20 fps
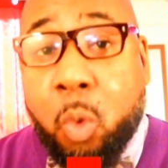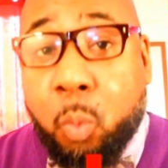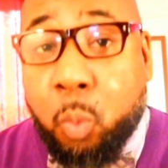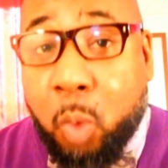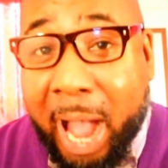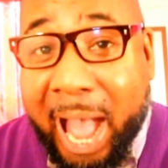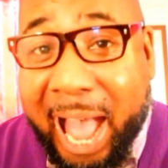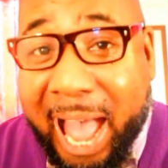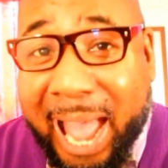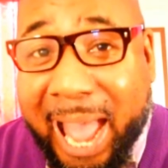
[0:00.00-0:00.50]

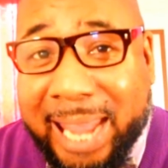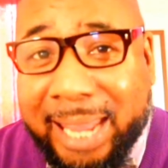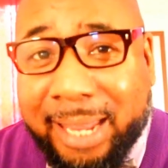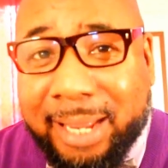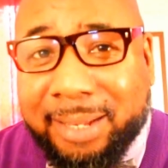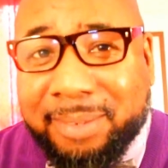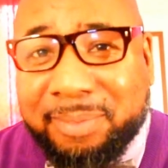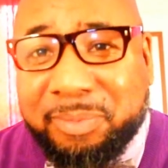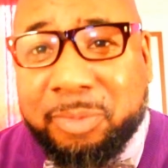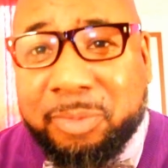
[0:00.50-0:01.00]

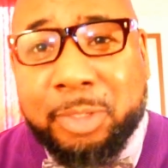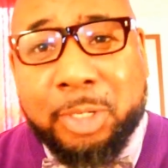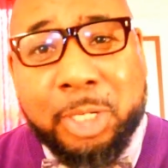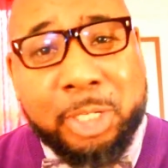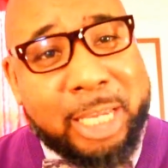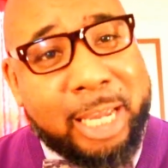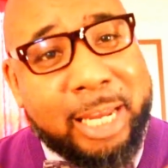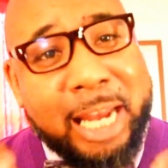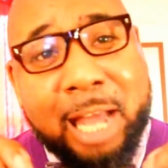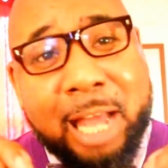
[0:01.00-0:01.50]
Why?
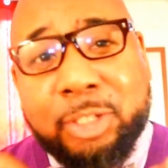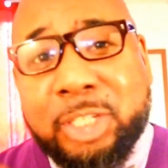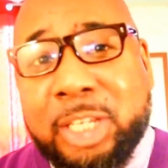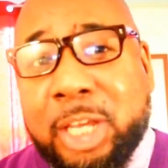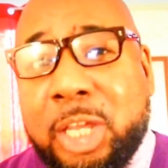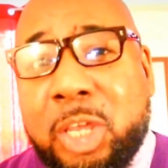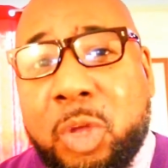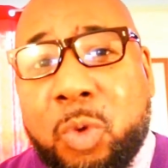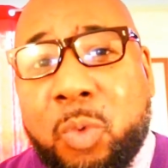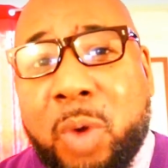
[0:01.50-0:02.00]
Again, I'll
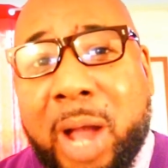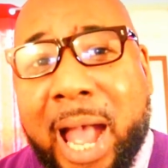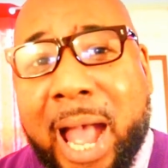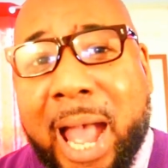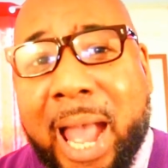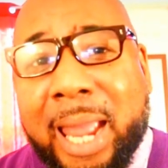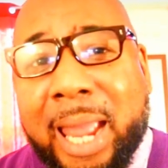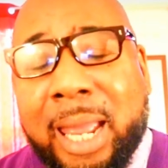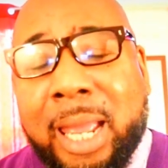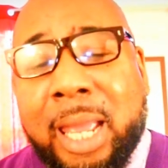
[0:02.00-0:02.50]
tell you
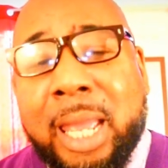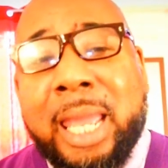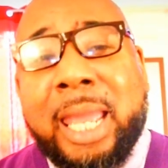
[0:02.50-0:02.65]
why.